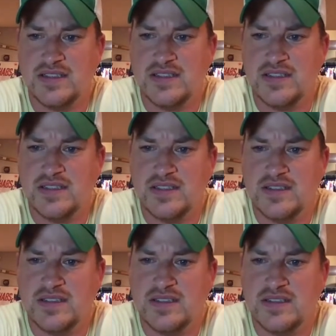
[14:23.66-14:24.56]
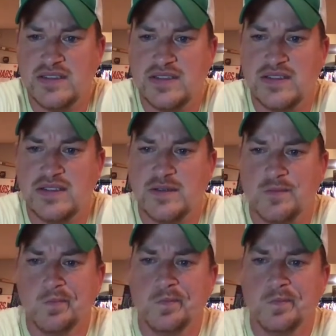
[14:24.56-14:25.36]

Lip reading: No one is speaking in this clip.